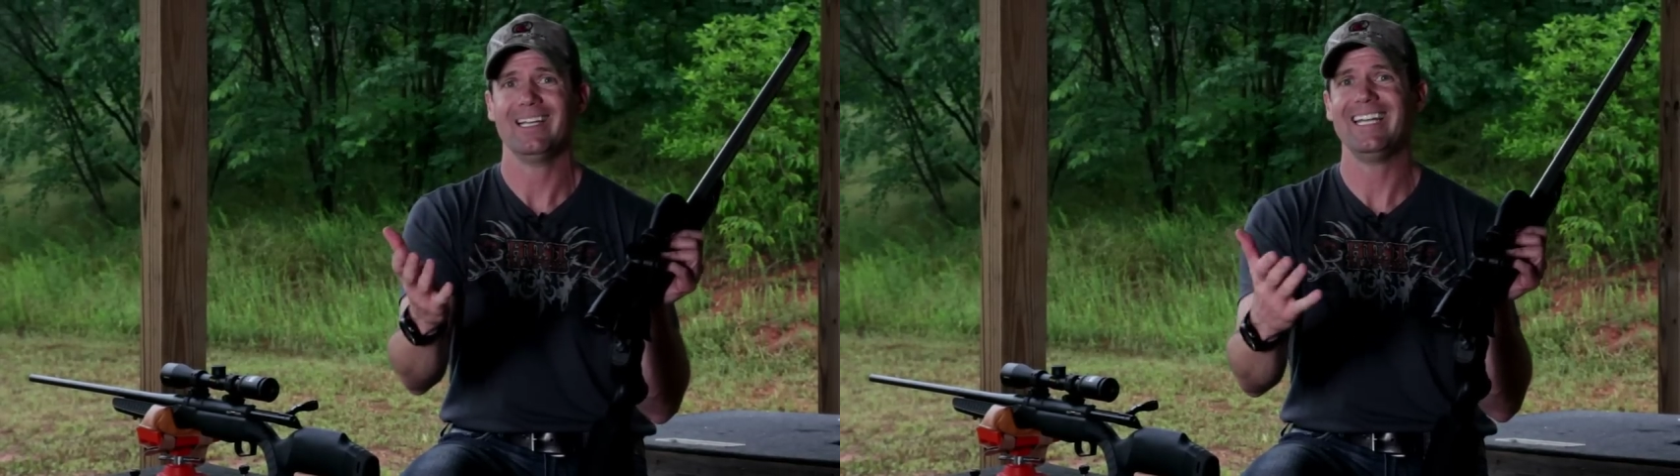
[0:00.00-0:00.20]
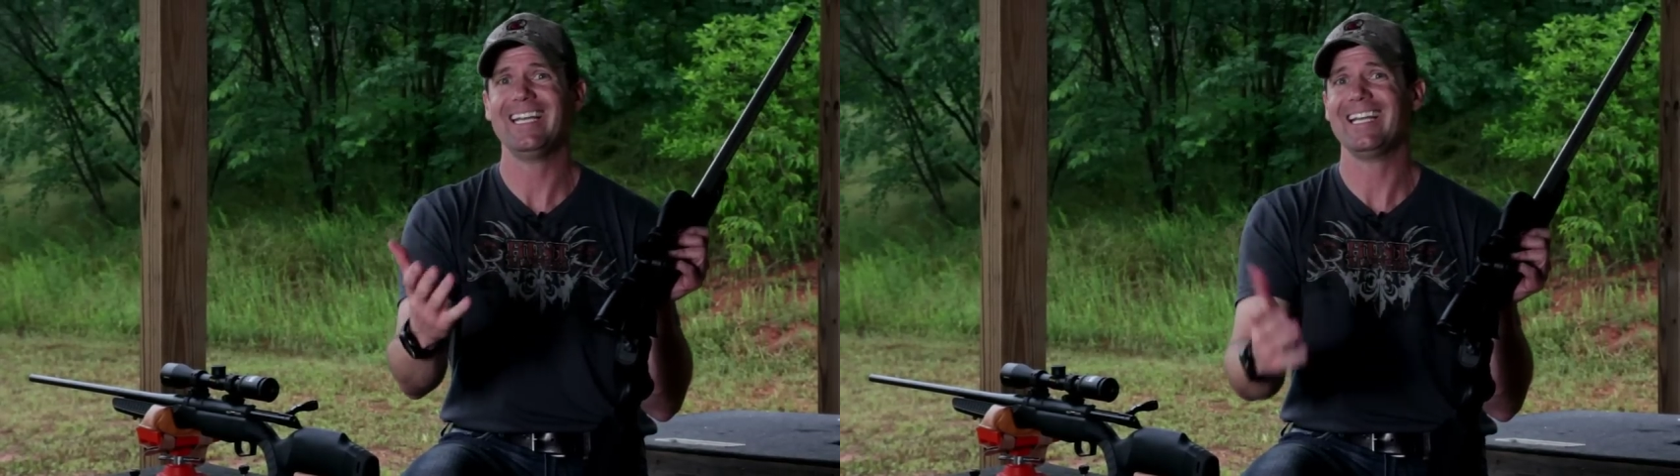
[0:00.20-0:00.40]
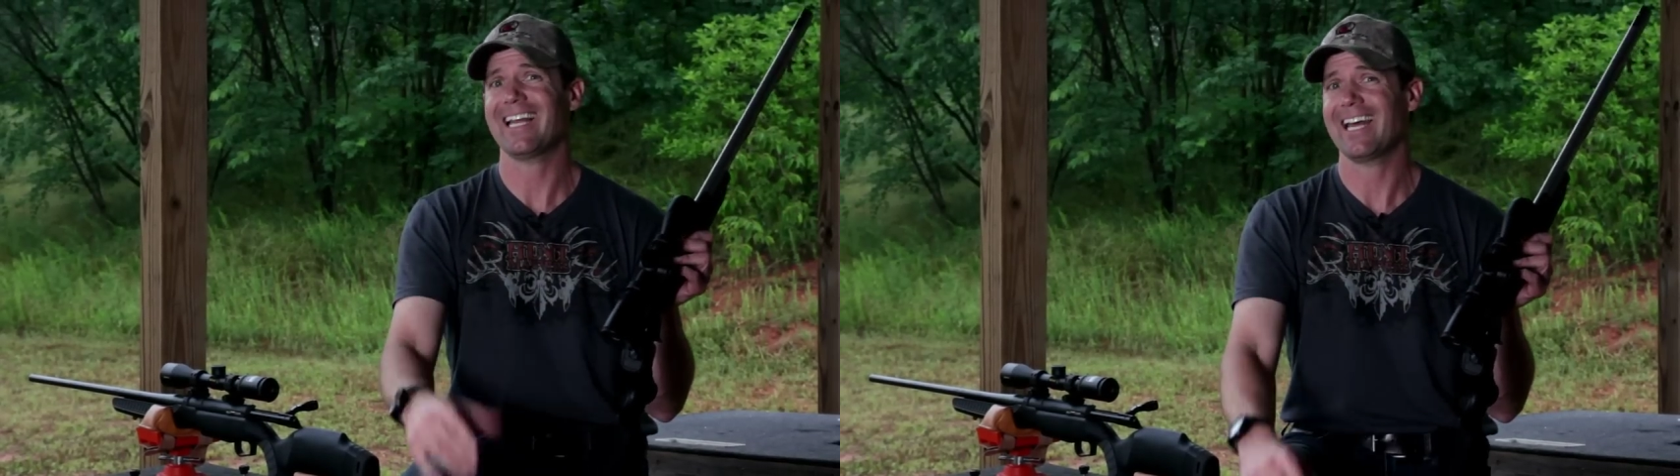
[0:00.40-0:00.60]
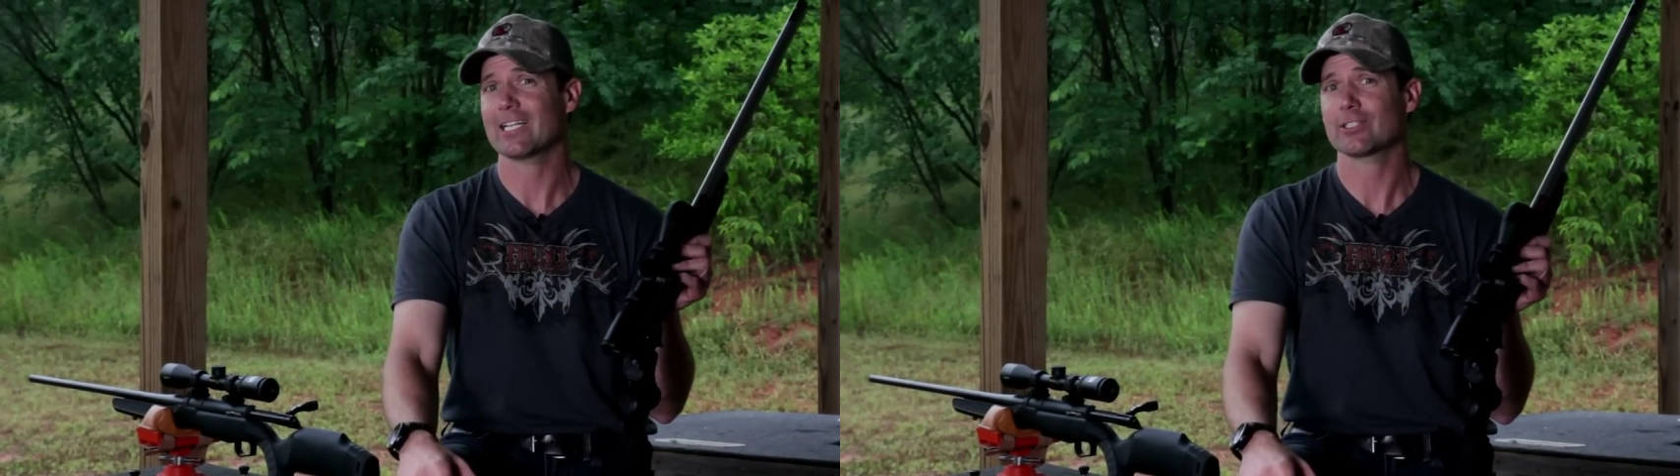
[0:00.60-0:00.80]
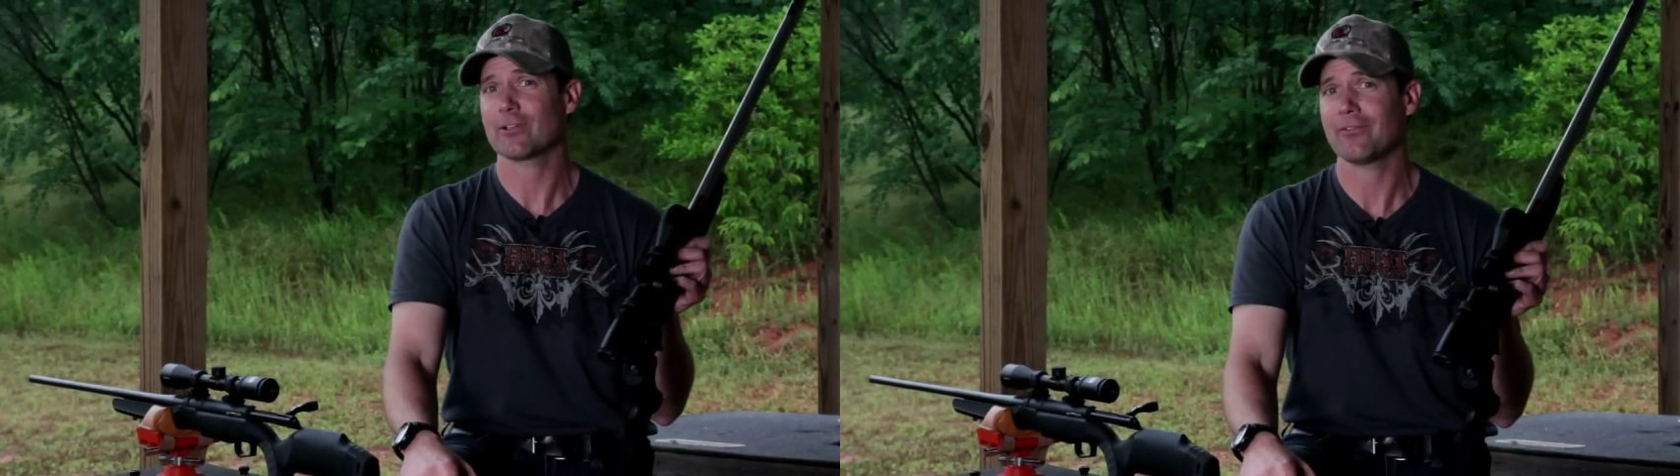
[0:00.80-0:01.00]
needing that
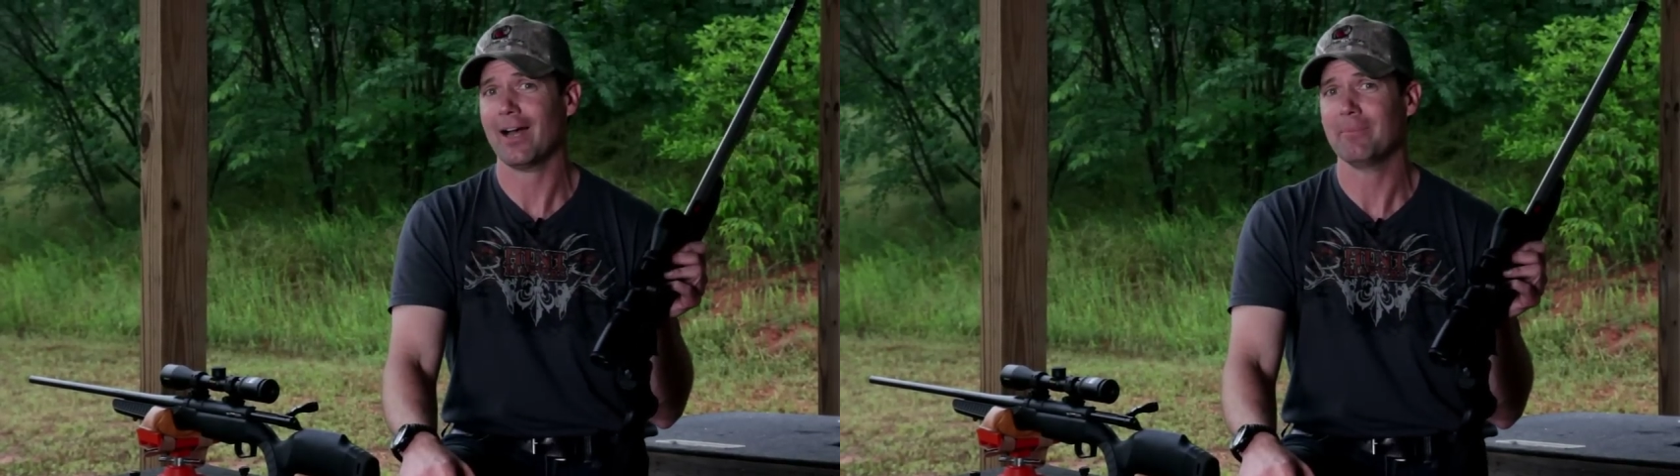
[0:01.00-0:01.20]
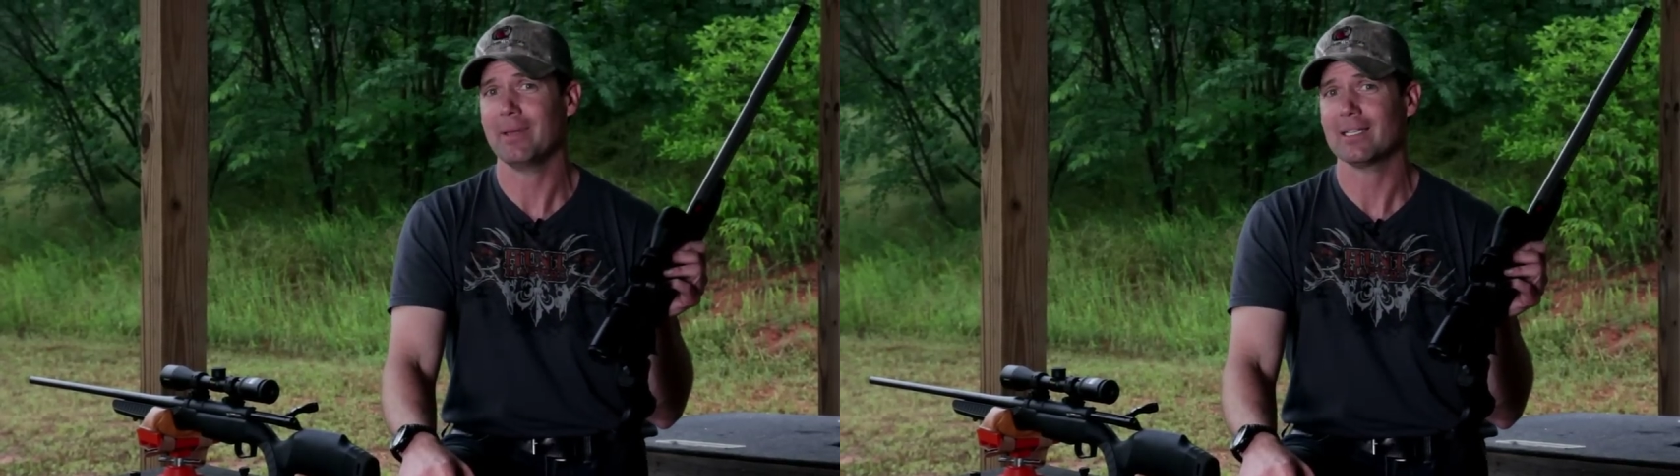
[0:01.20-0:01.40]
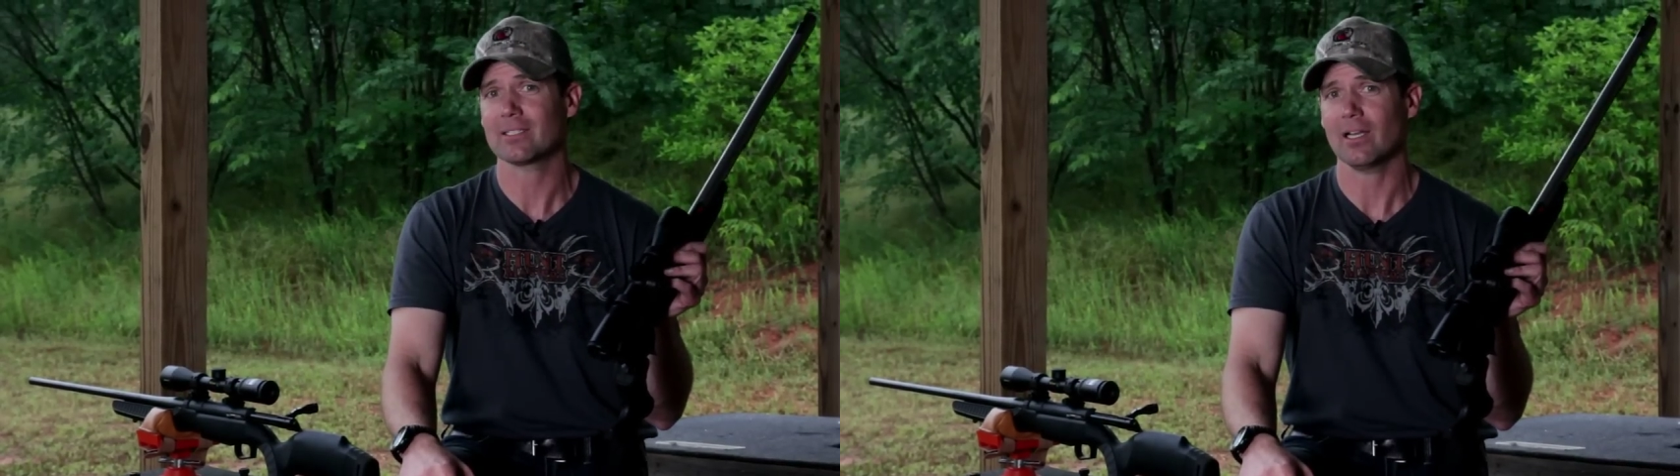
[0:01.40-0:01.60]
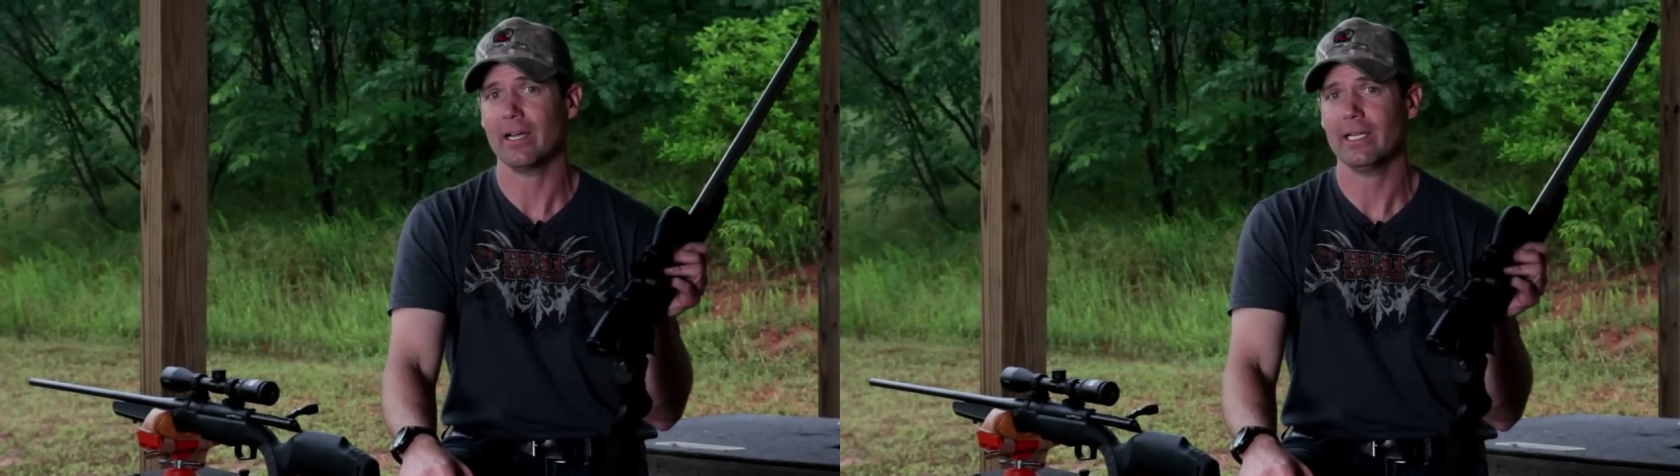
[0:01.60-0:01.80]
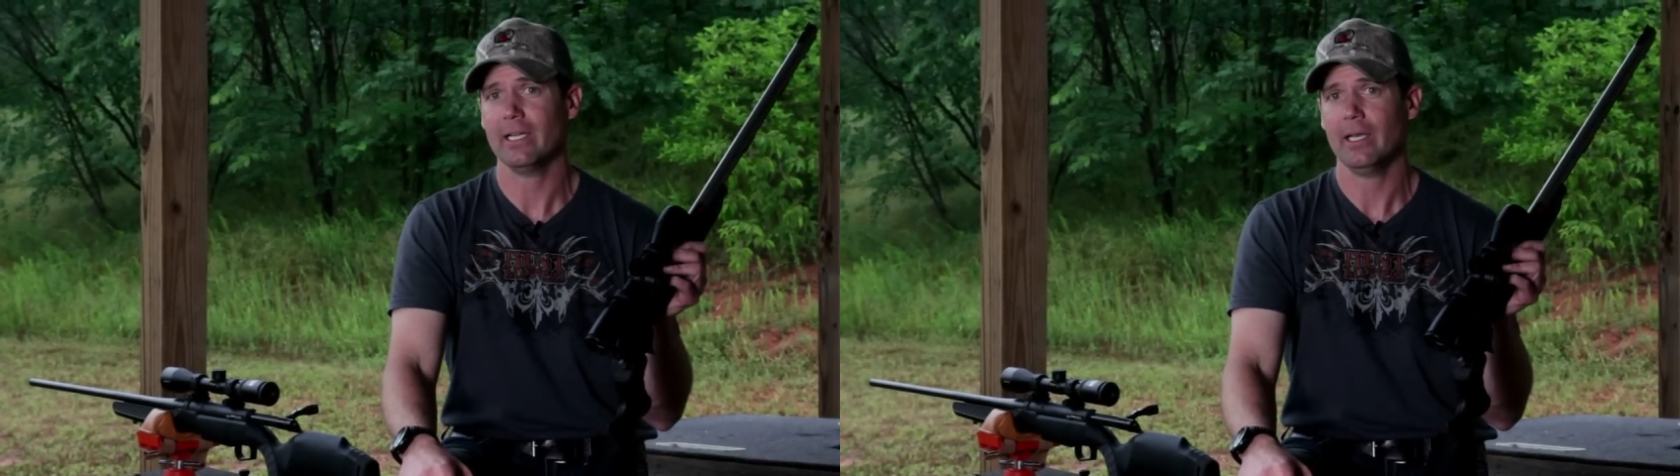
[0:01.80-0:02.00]
extra 5 minutes of
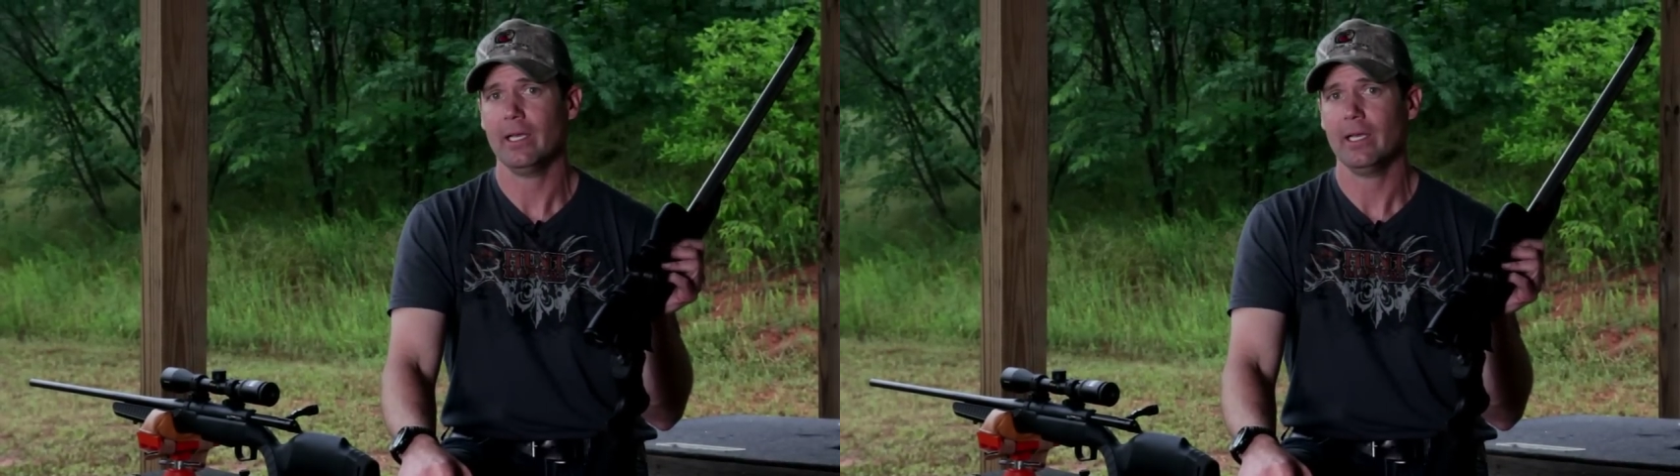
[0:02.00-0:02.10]
light.